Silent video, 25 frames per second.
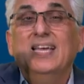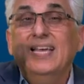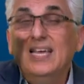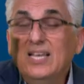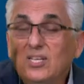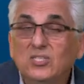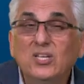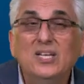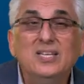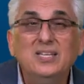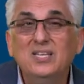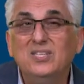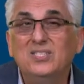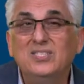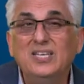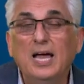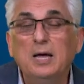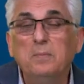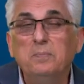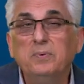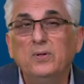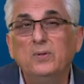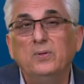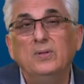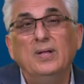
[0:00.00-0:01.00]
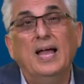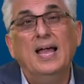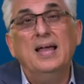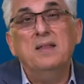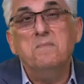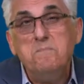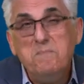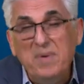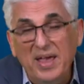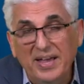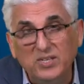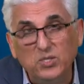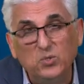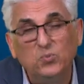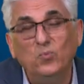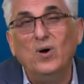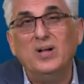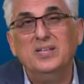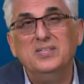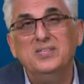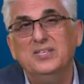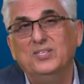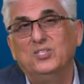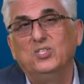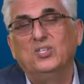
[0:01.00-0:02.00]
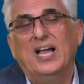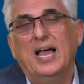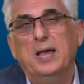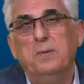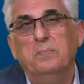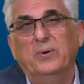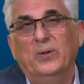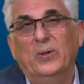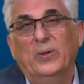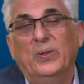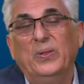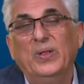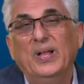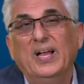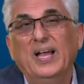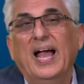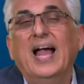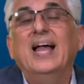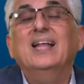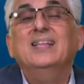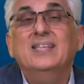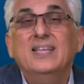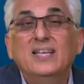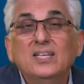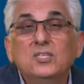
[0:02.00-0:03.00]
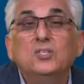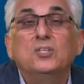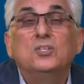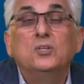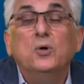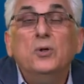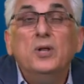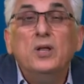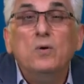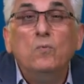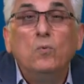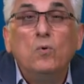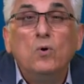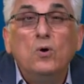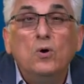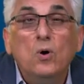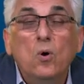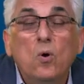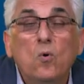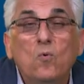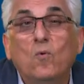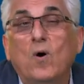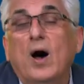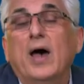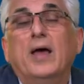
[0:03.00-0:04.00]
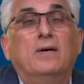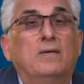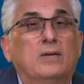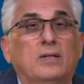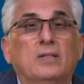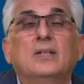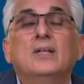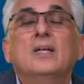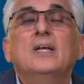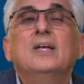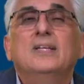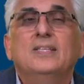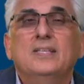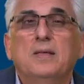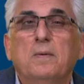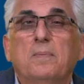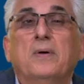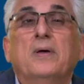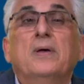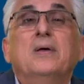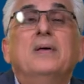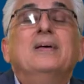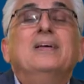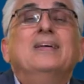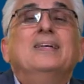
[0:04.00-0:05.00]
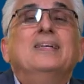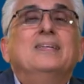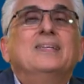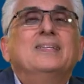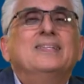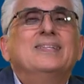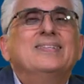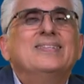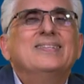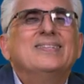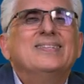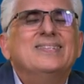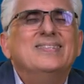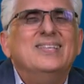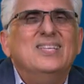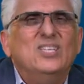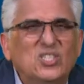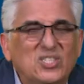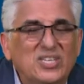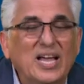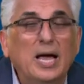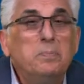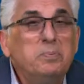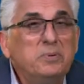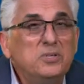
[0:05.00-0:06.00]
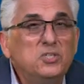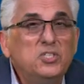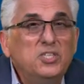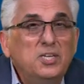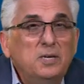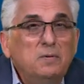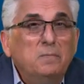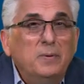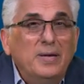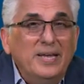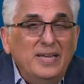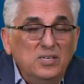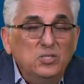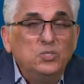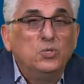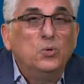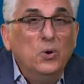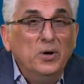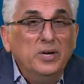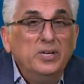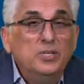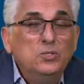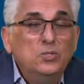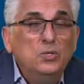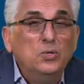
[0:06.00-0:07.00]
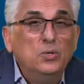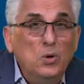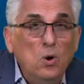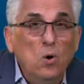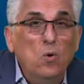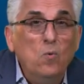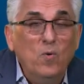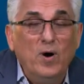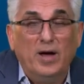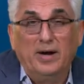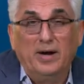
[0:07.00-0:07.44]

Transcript: is a disciple and makes one disciple. And this is gonna go viral. The discipleship is going to go